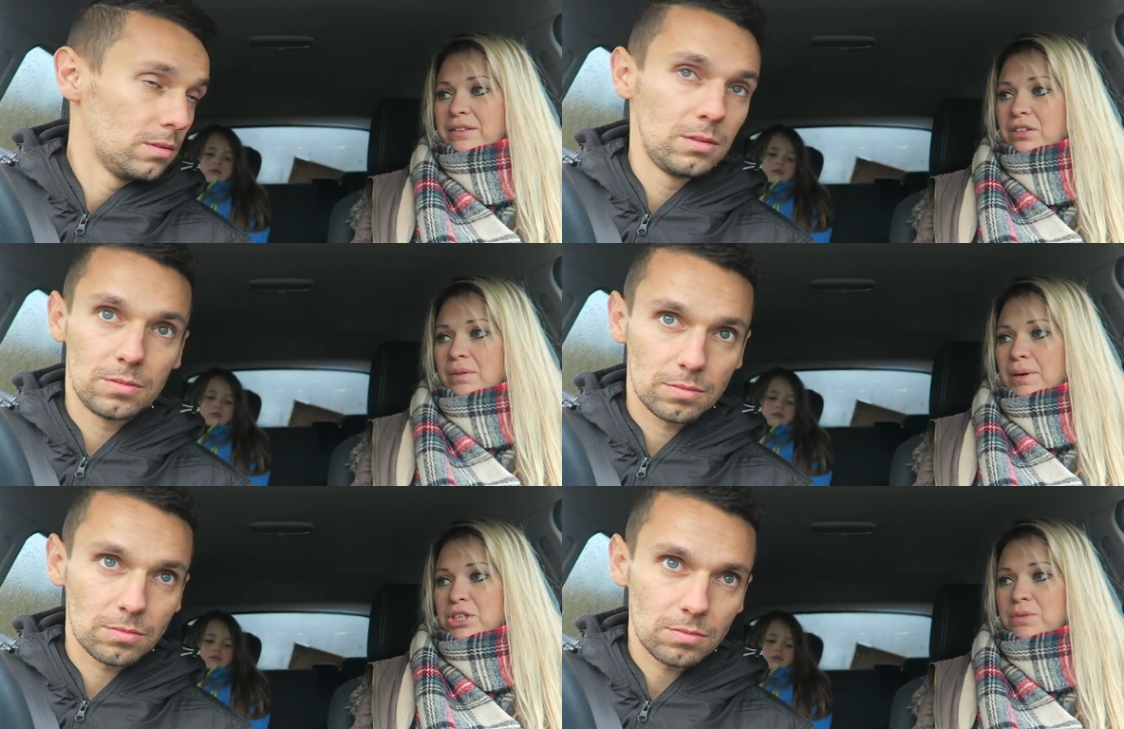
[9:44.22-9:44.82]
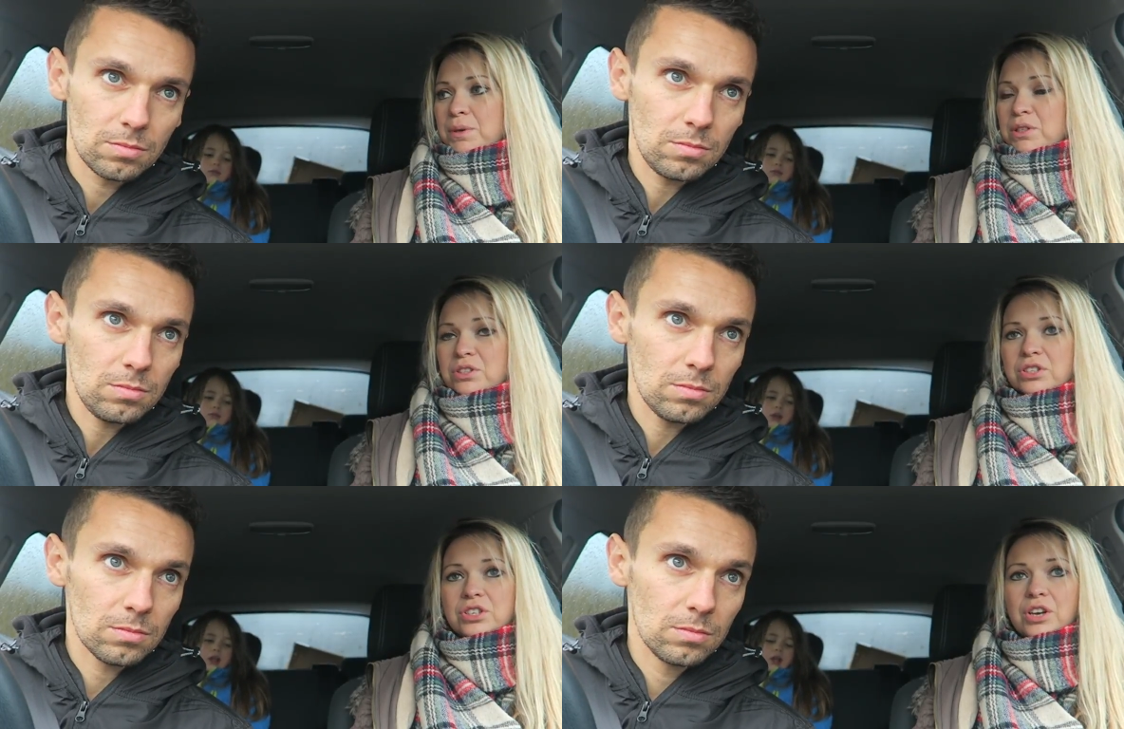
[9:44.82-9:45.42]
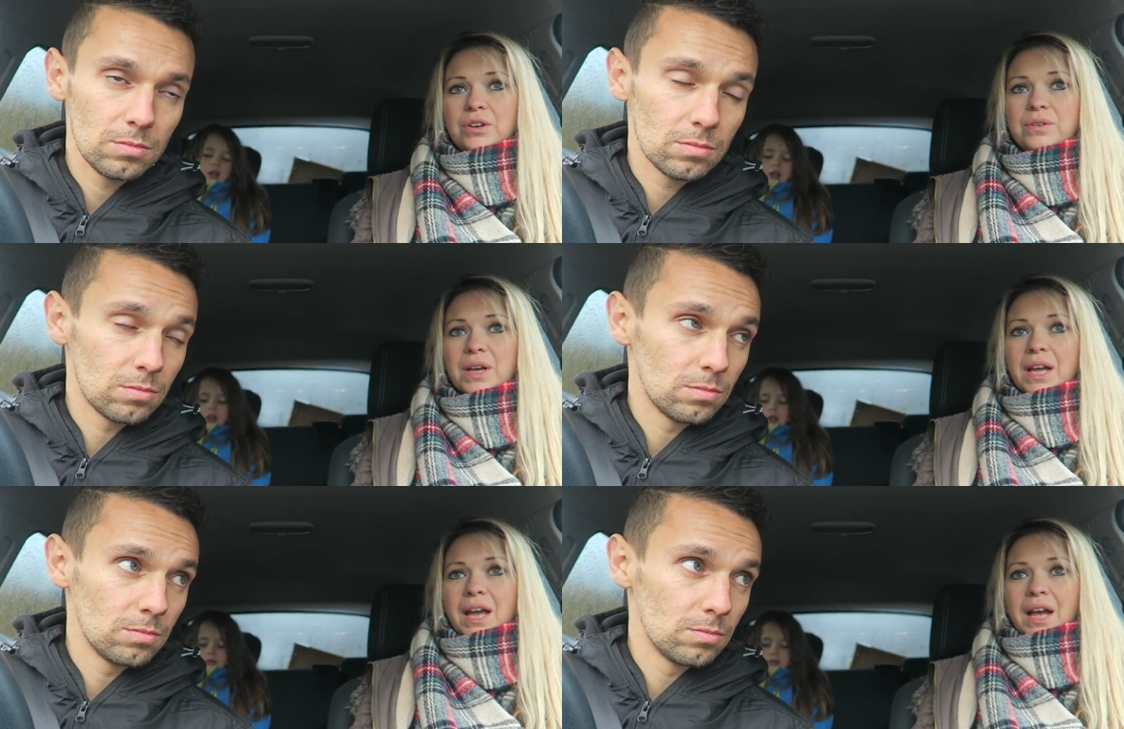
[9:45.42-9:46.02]
Speaker 1: and so much he wants to do
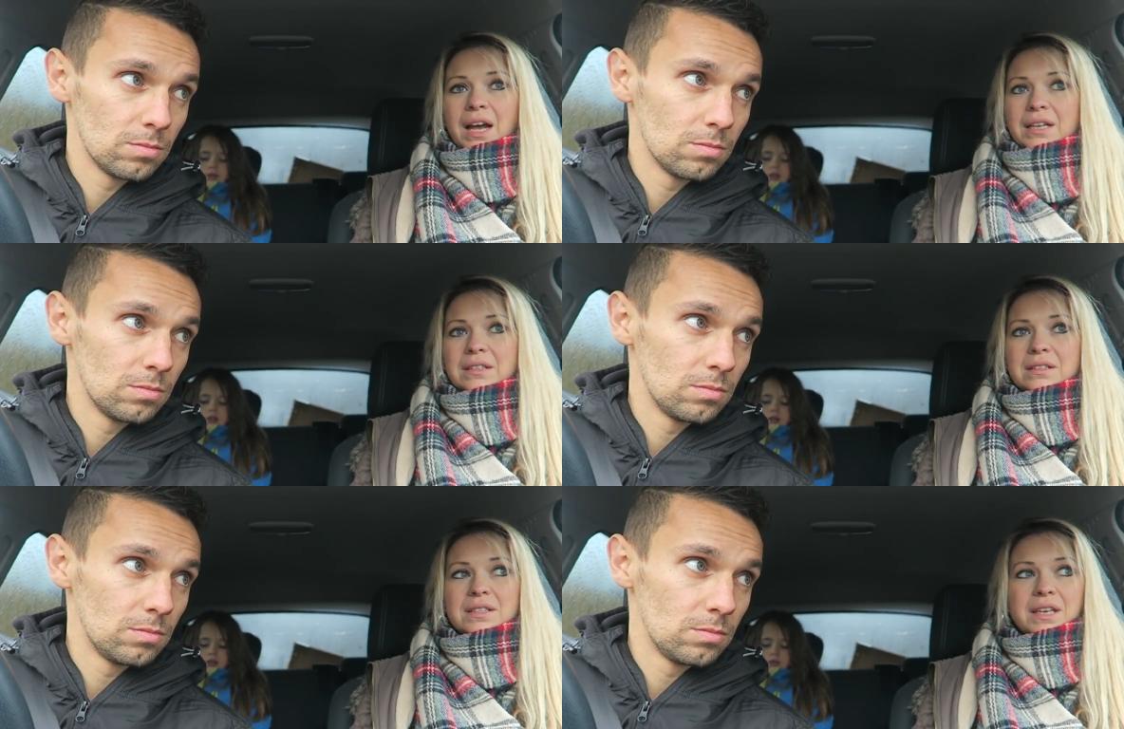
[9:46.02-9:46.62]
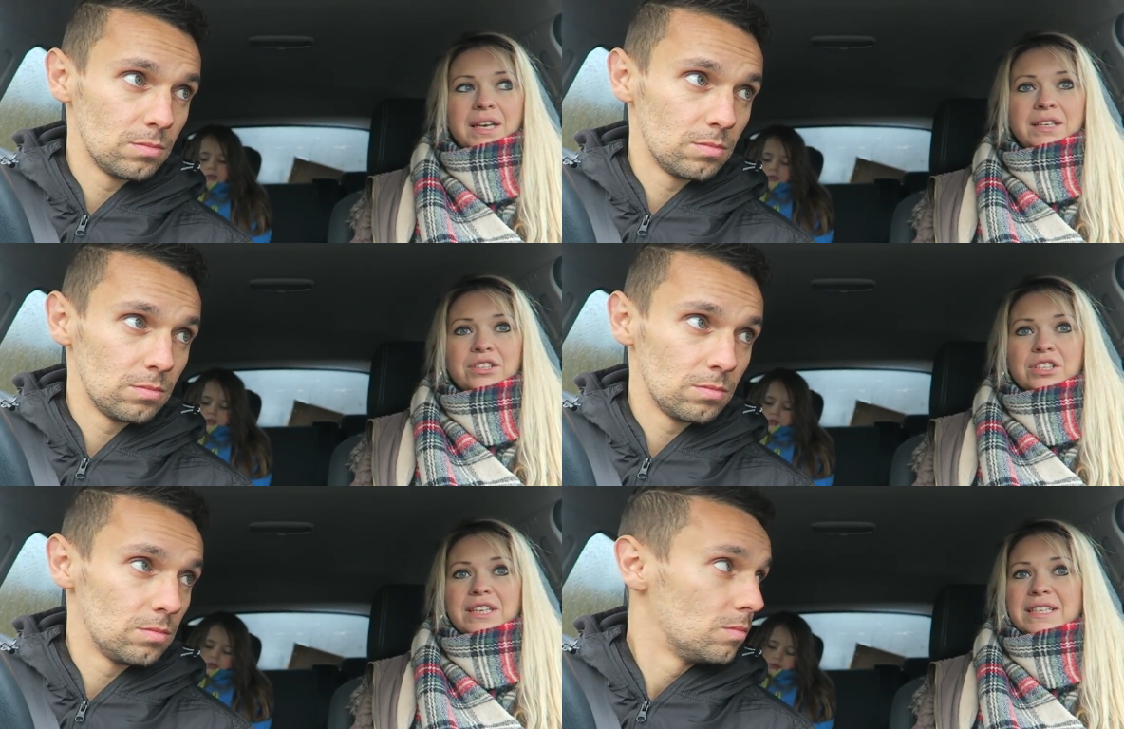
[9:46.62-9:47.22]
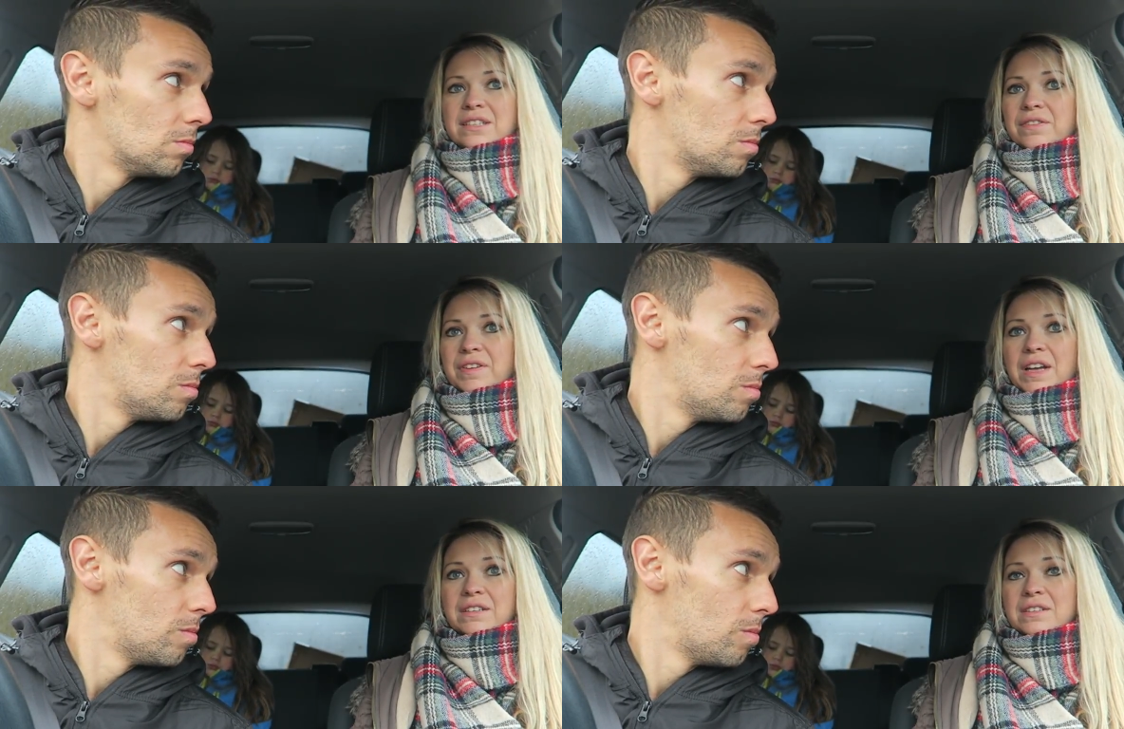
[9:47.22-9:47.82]
and he just needs the
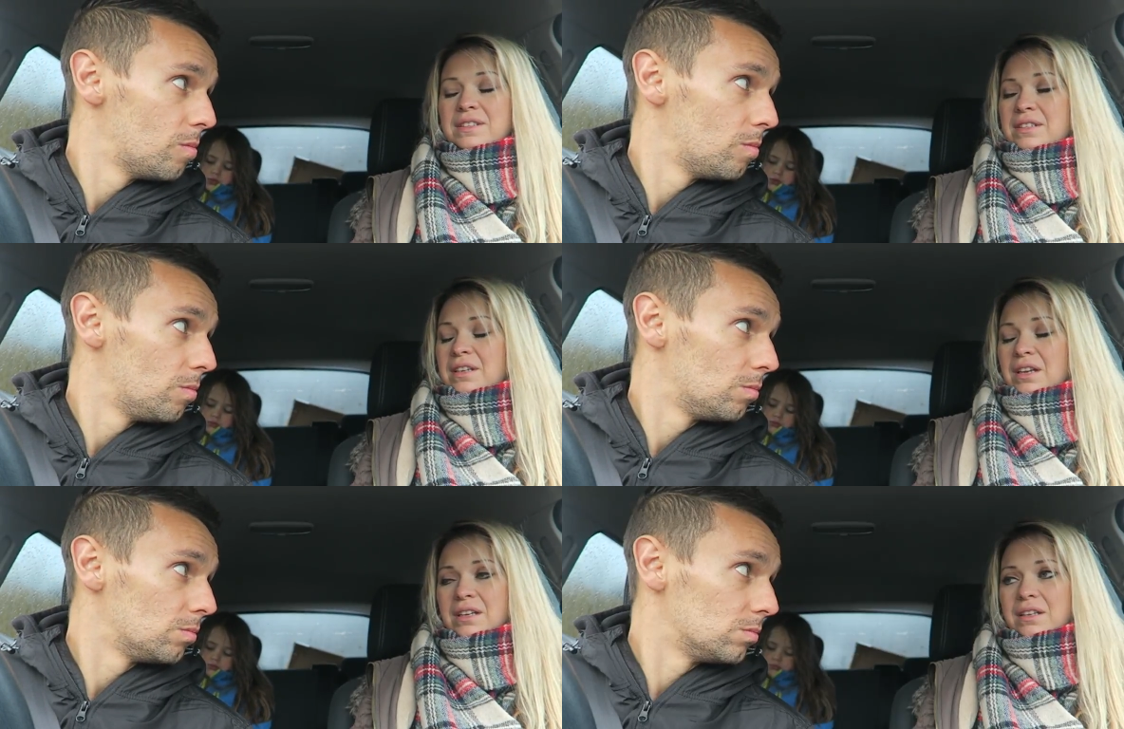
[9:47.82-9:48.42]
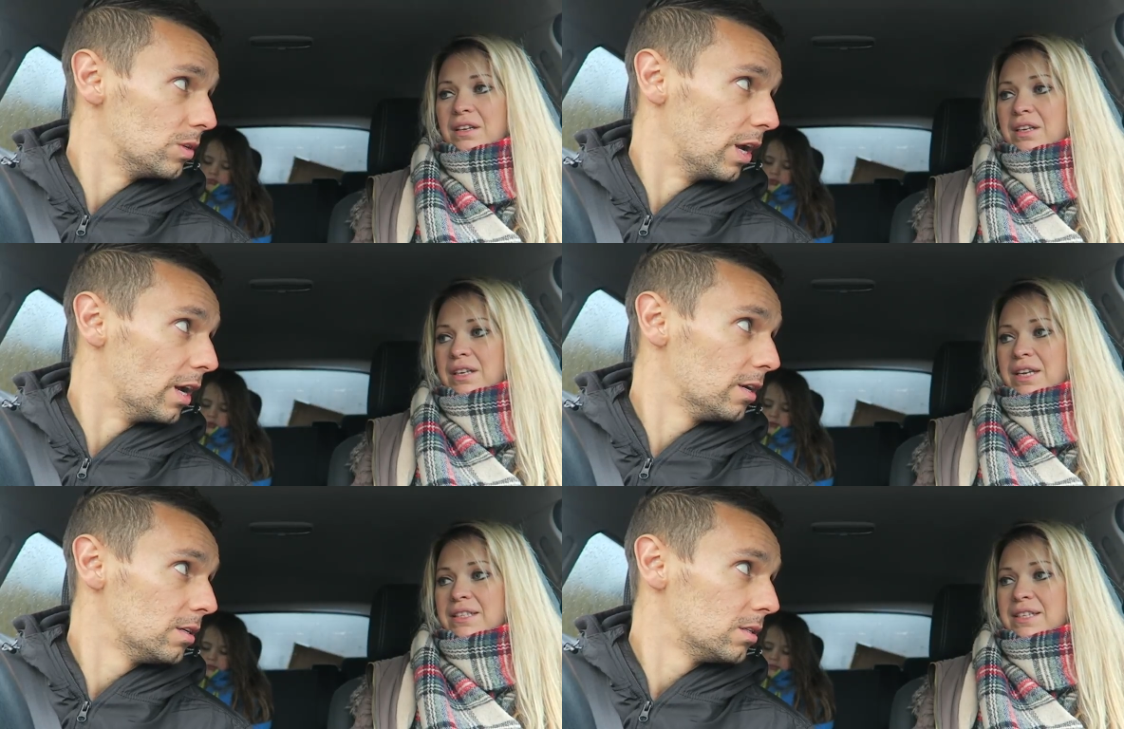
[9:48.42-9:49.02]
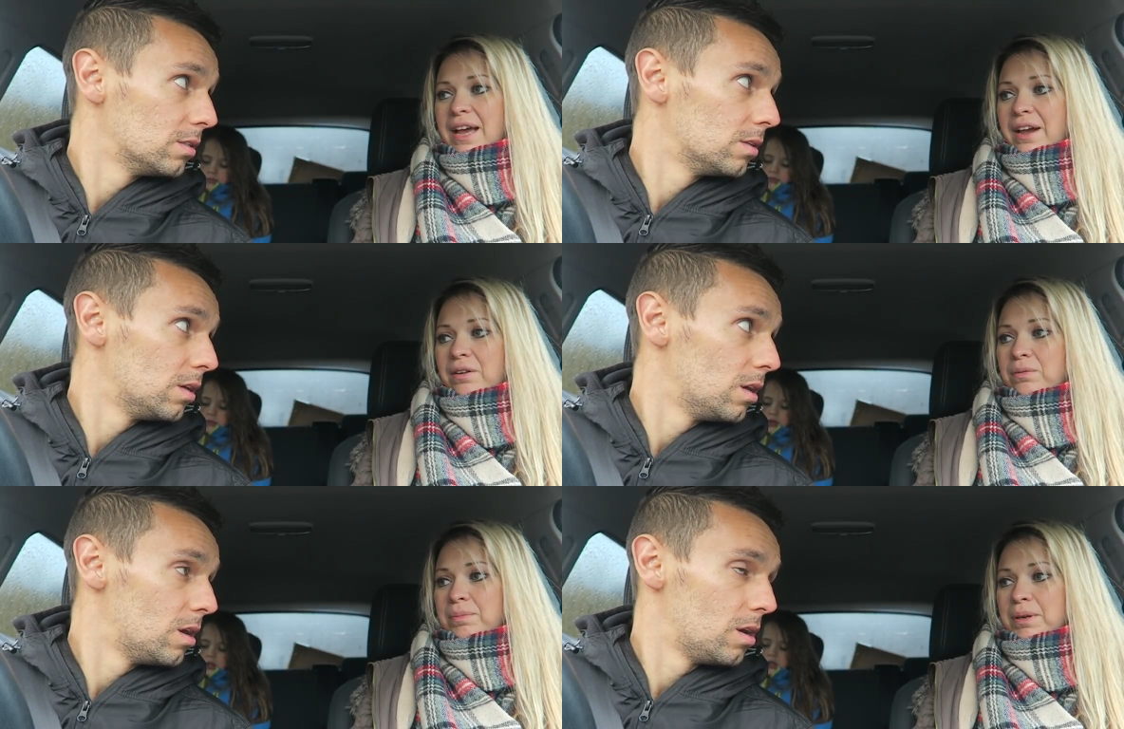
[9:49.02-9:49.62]
funds yeah. and he needs the
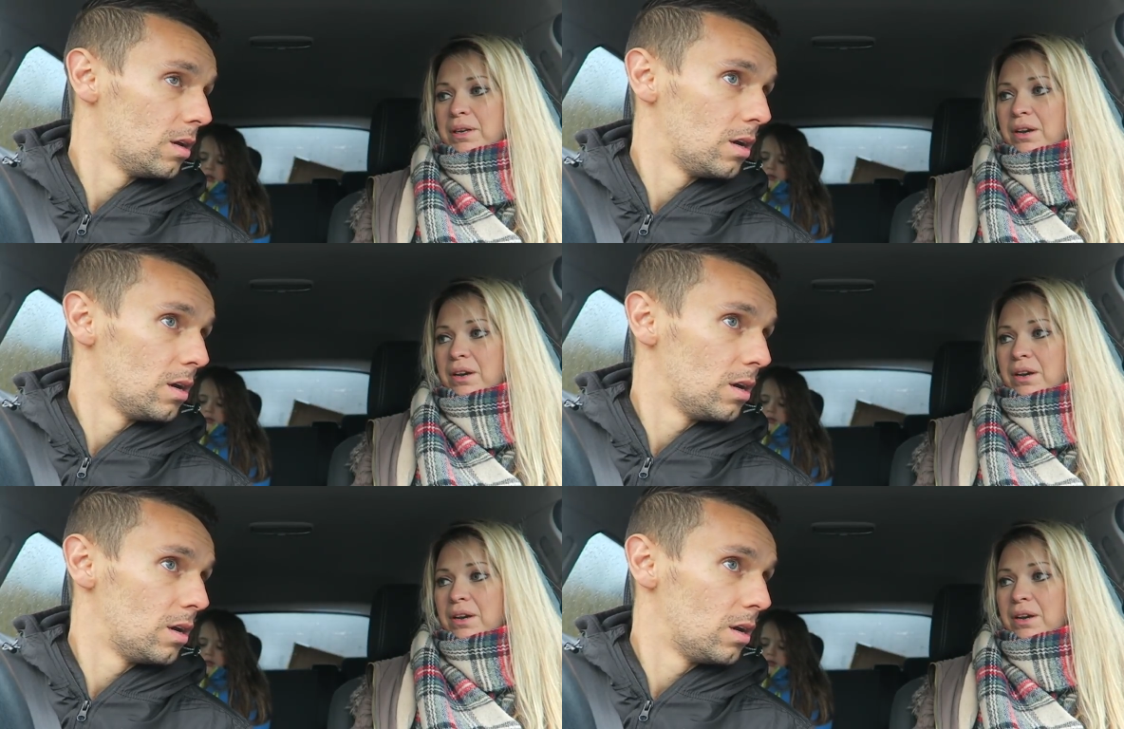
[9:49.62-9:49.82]
help, you